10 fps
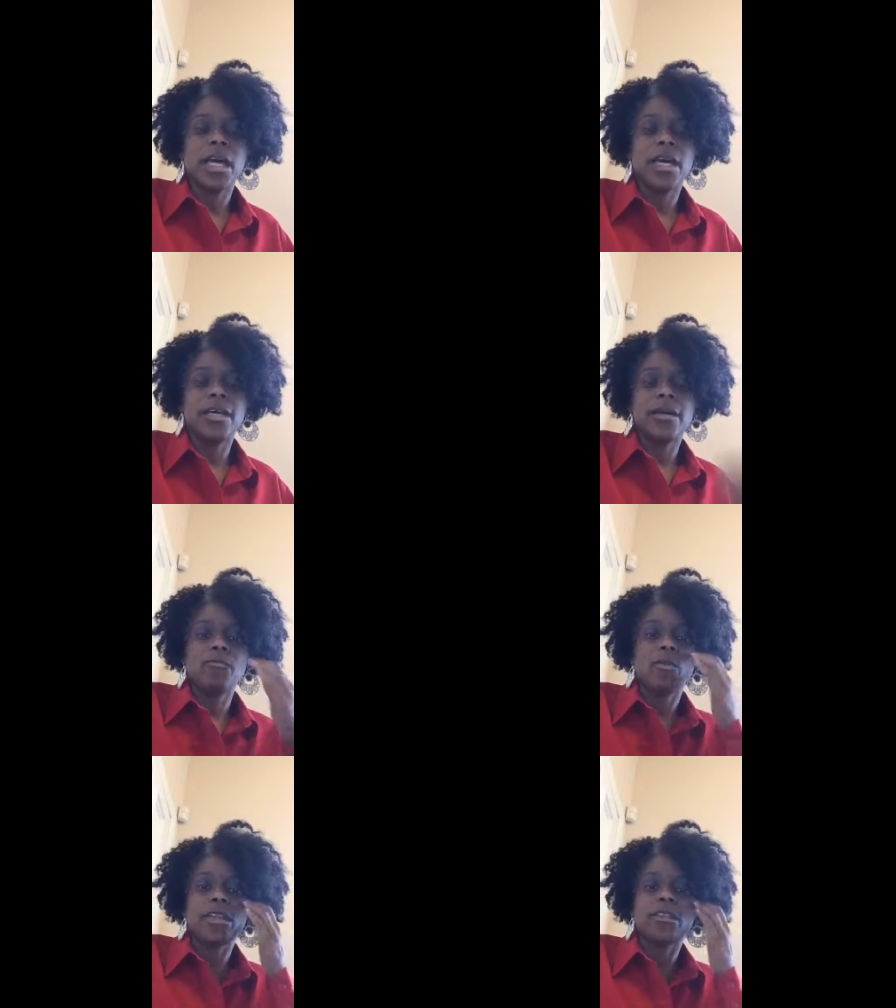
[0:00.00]

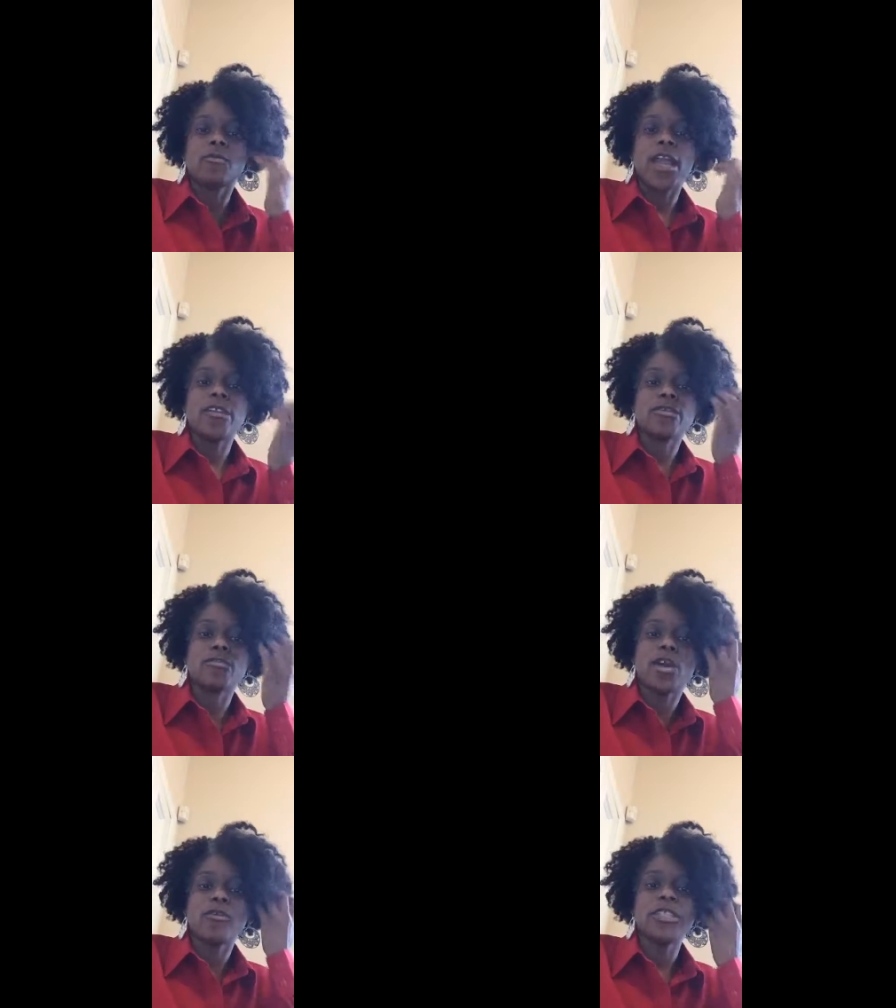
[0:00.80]
One of the writers,
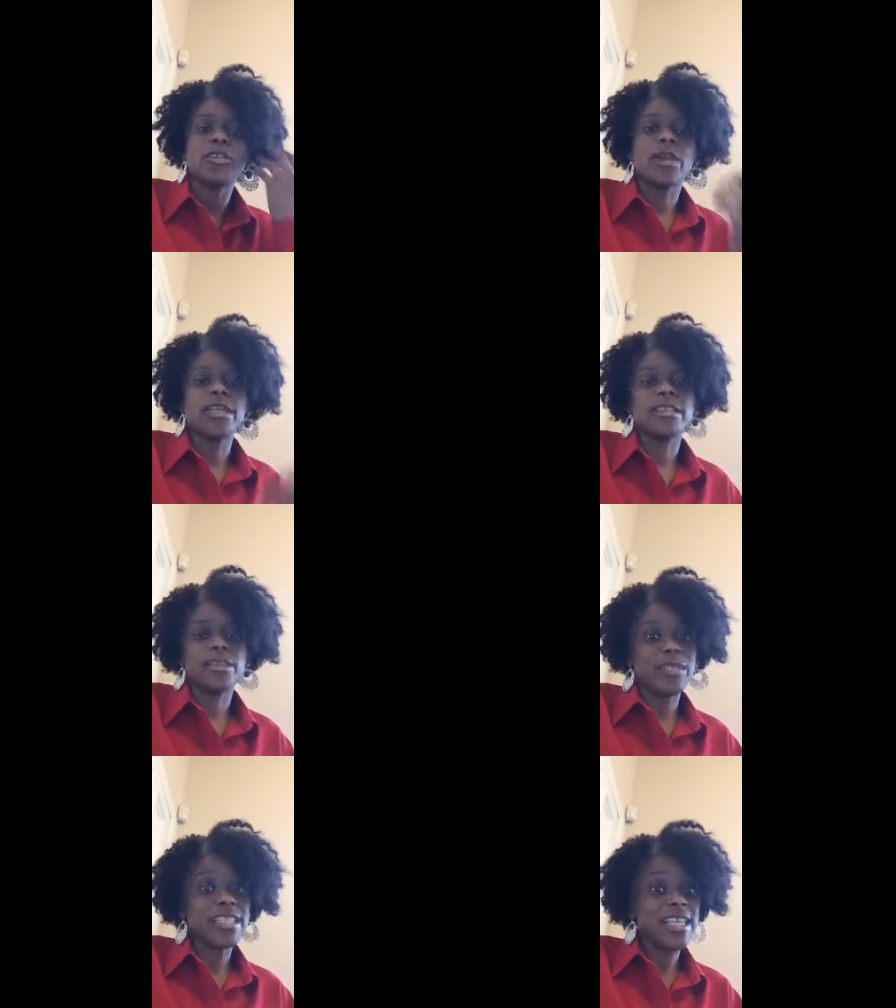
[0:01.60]
Maurice Gray, is going
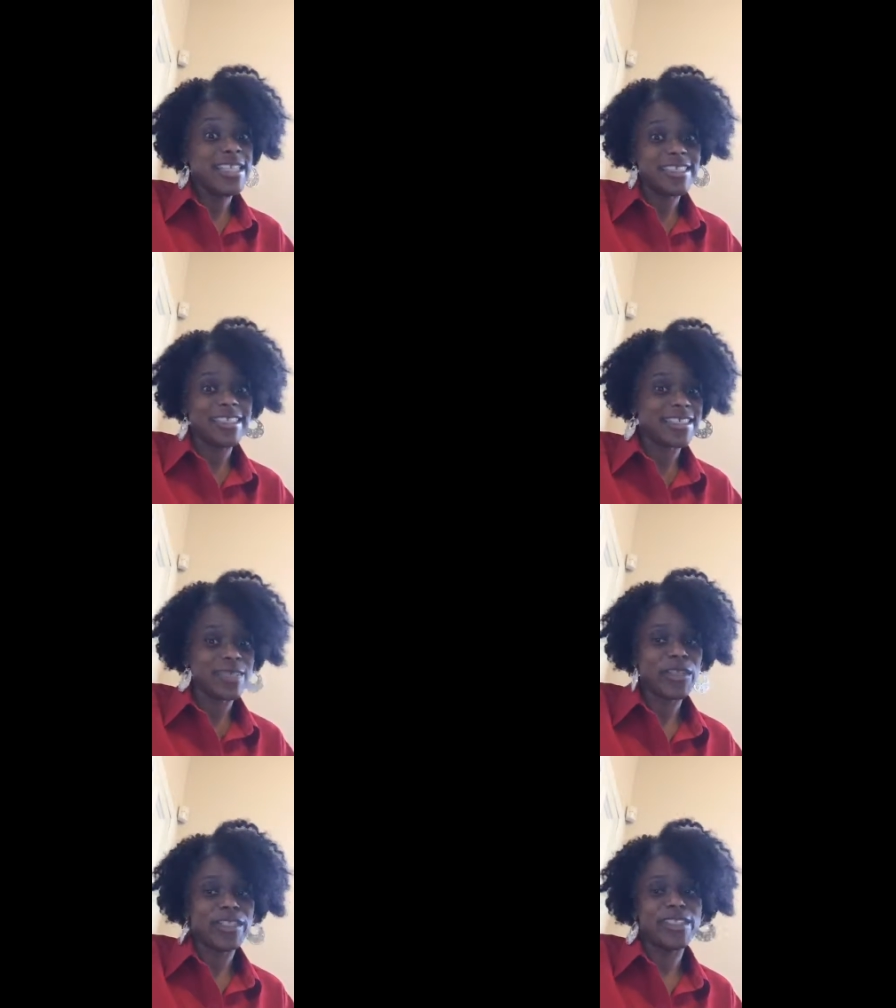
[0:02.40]
to be teaching us
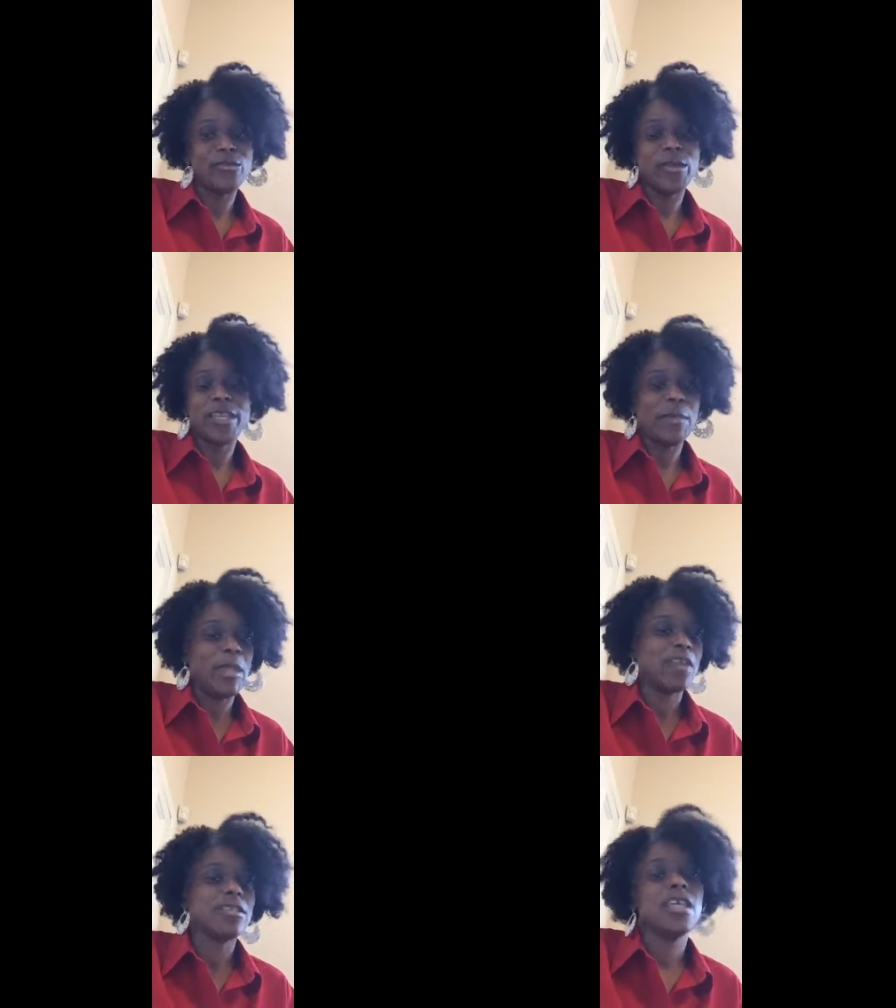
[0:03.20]
something this week. I'm
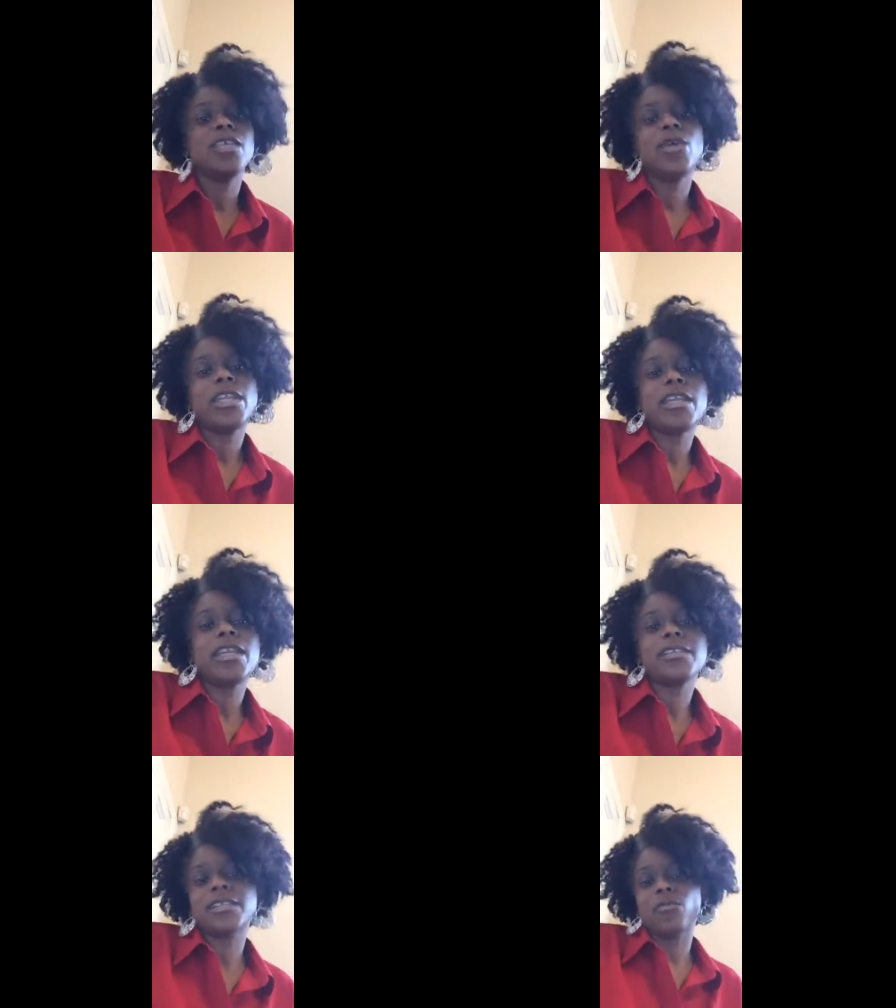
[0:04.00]
not going to tell you what it
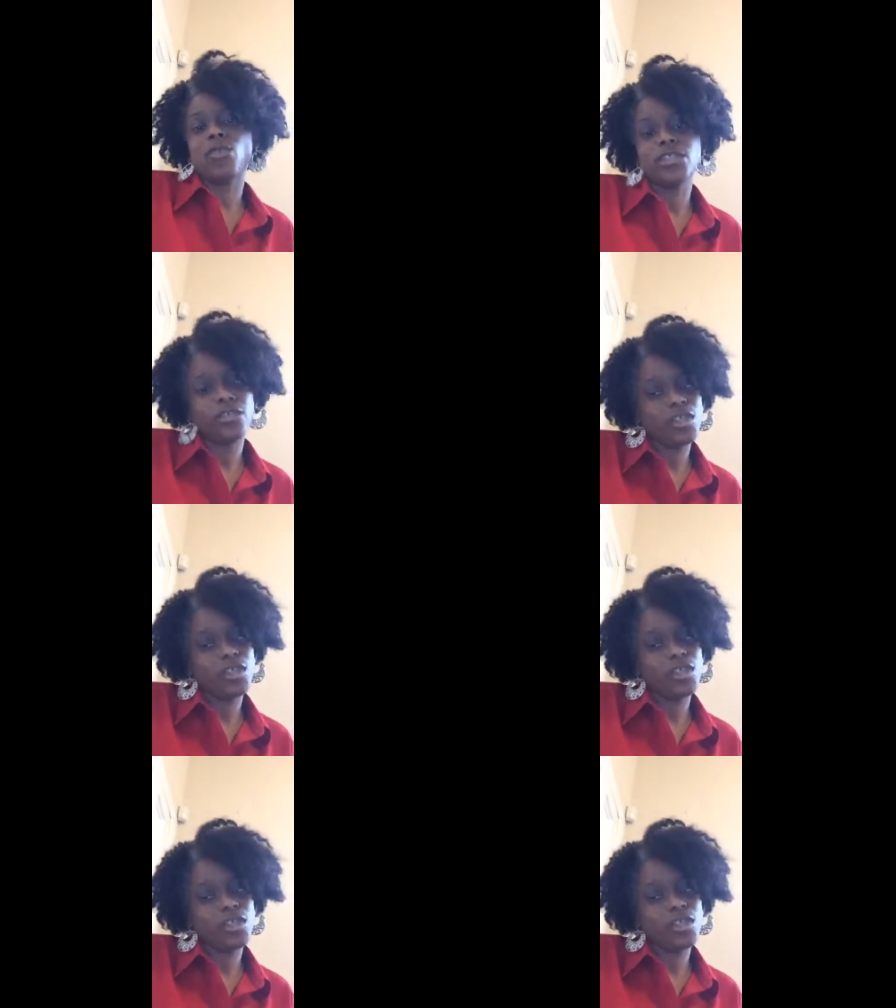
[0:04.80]
is because I want you